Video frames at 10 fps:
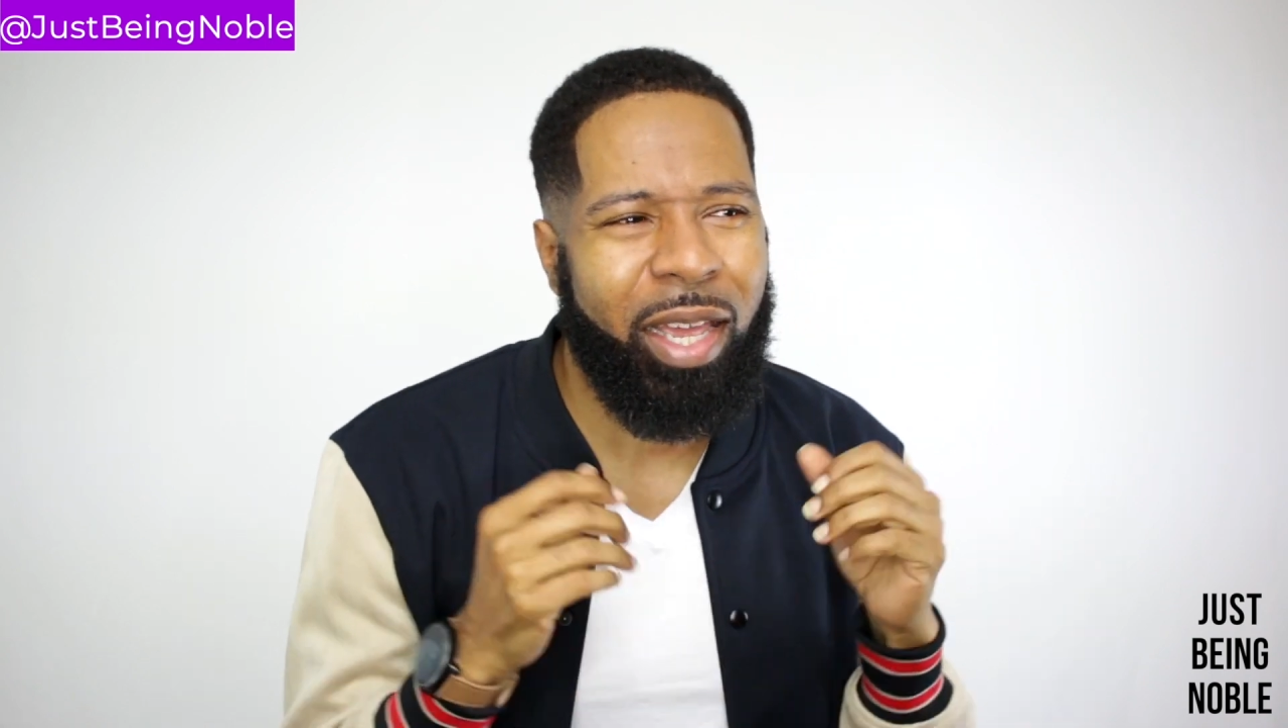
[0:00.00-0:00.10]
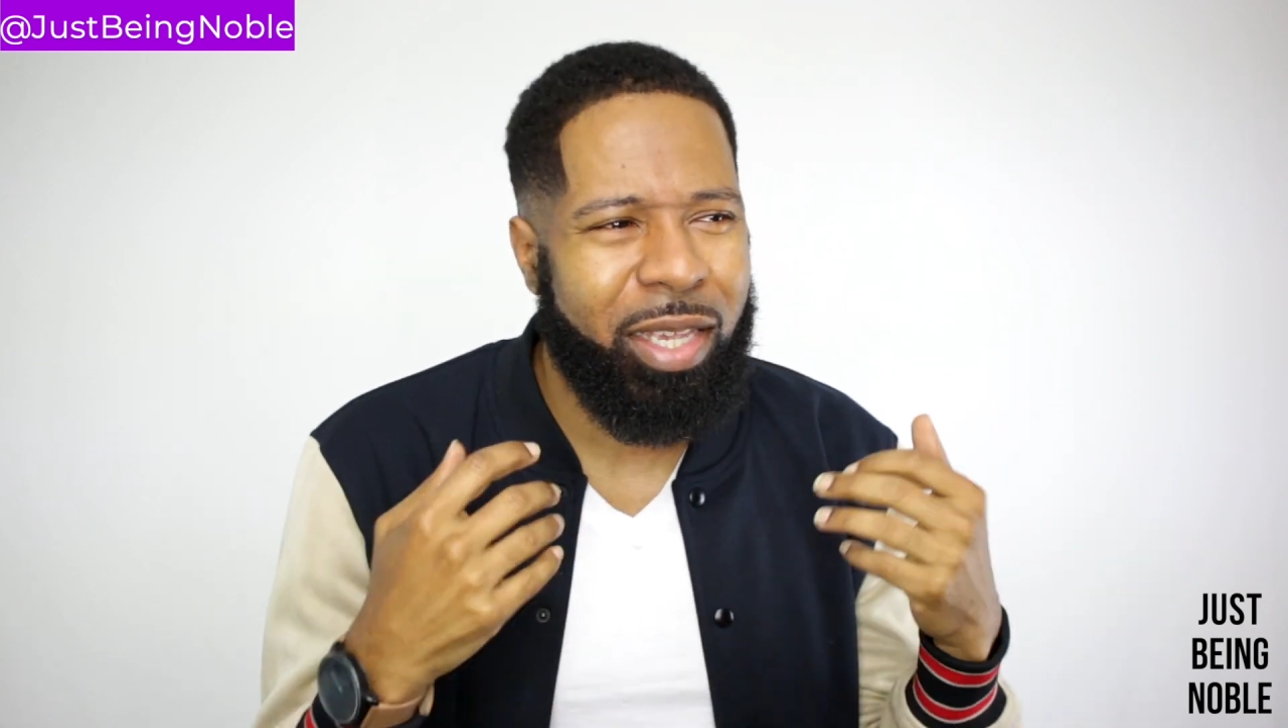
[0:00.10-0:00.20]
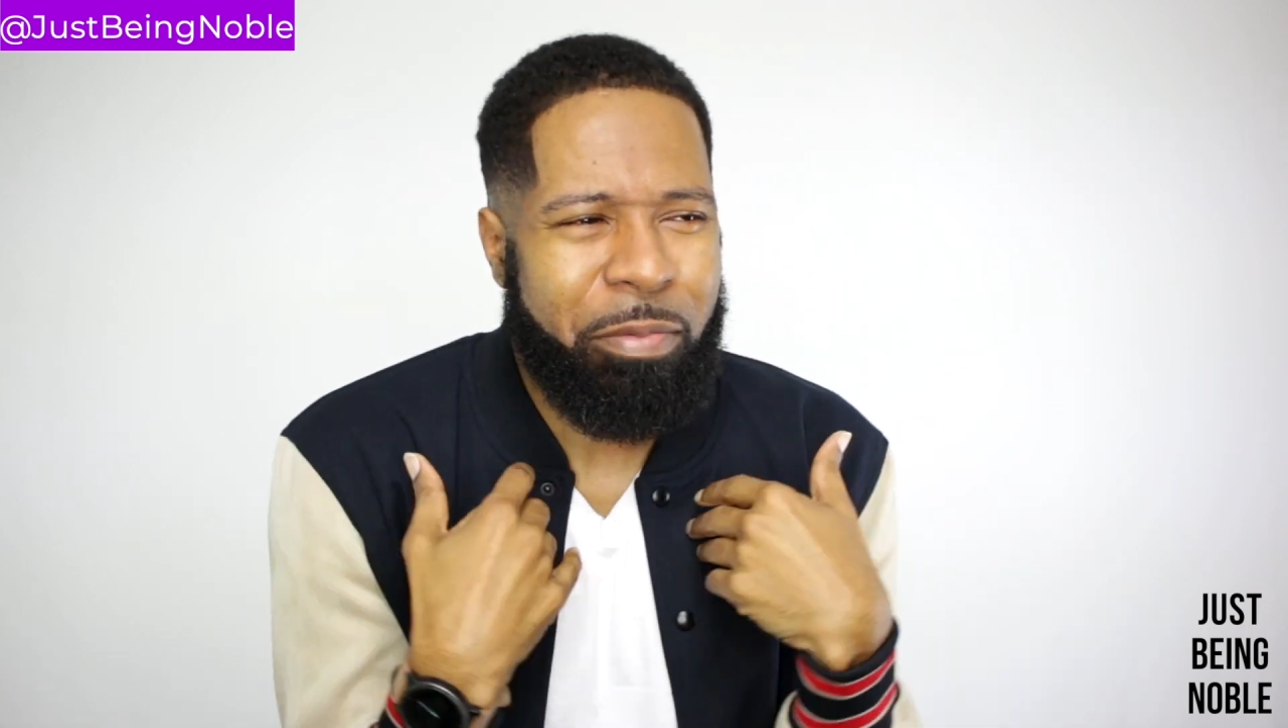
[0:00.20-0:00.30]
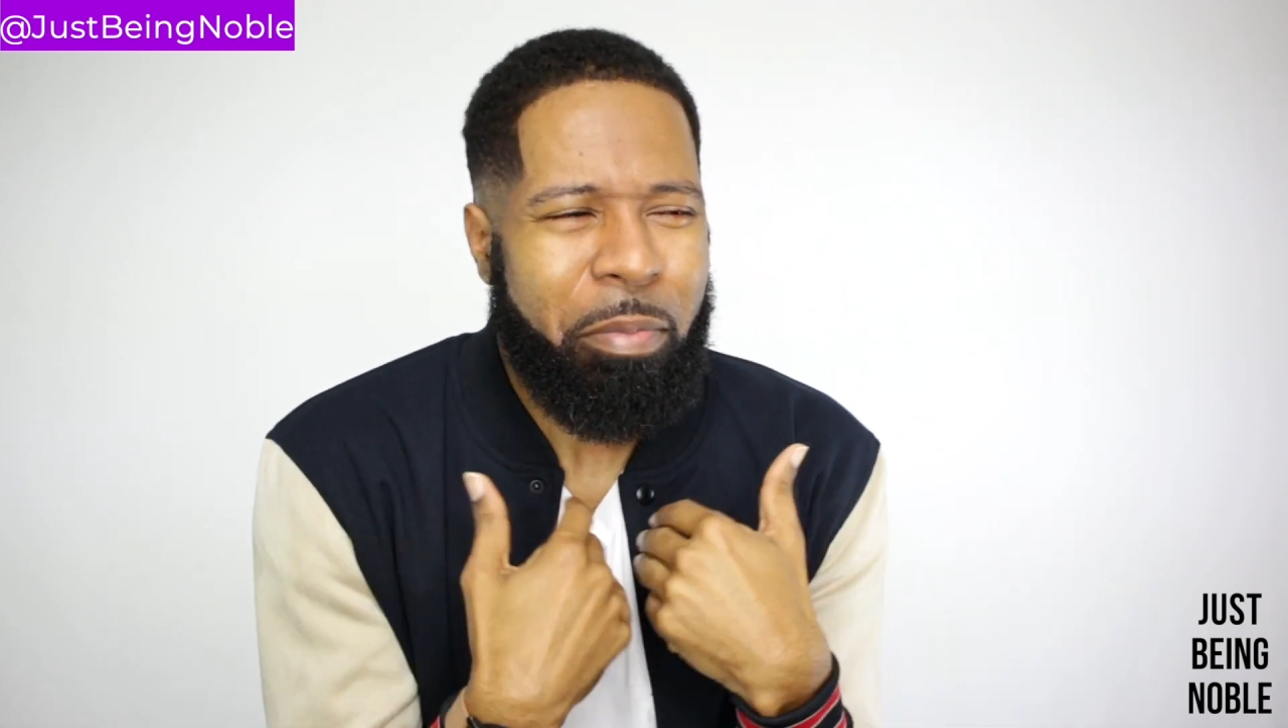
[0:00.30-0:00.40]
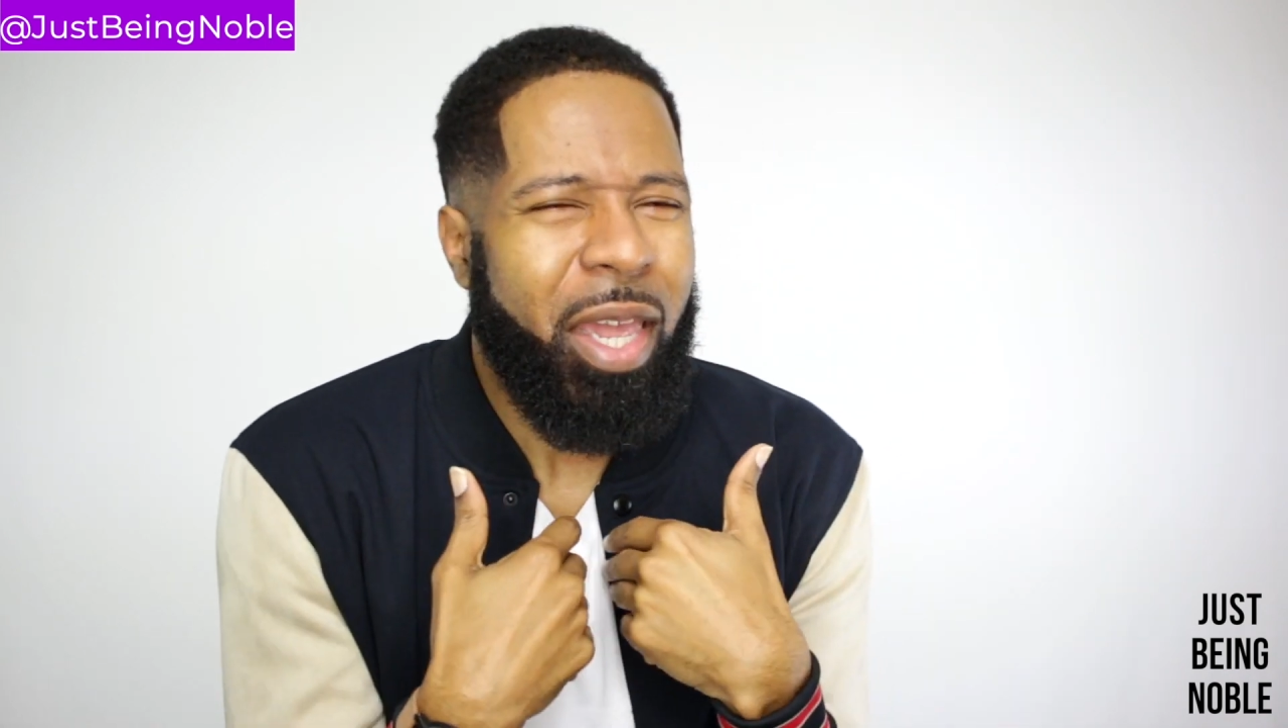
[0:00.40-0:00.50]
Like,
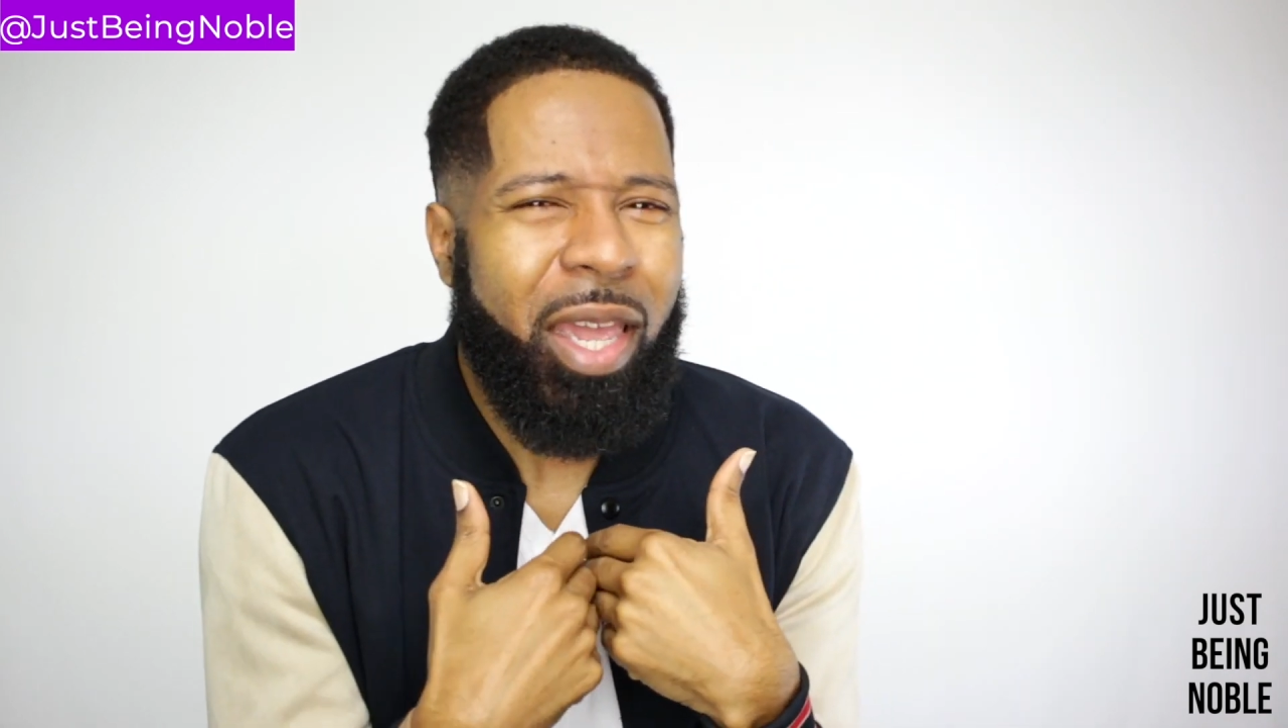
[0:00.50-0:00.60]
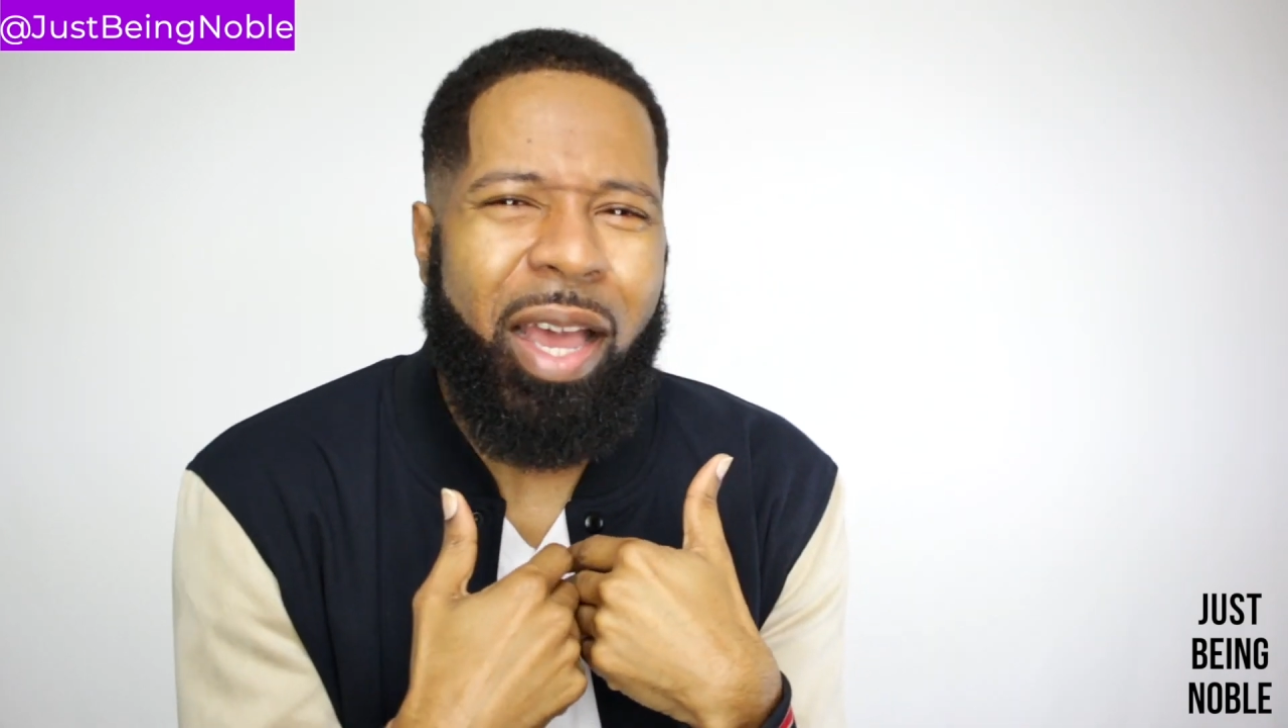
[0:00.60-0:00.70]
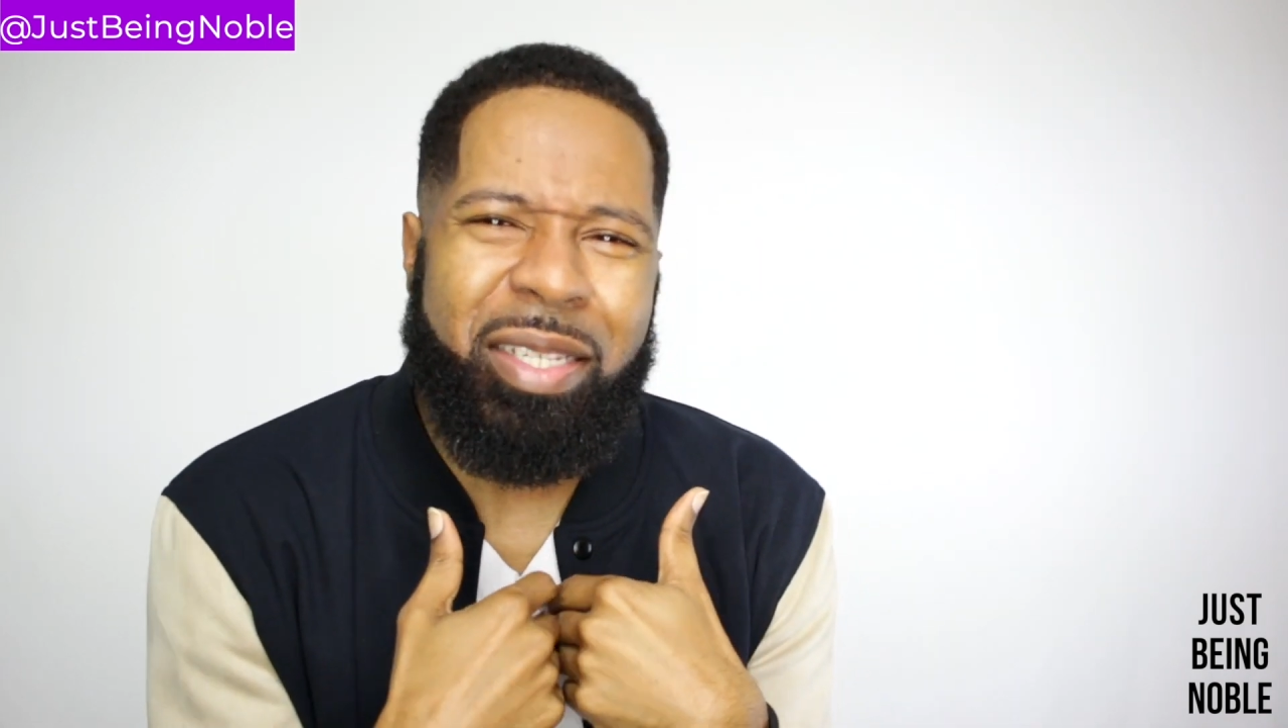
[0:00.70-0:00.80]
as a man,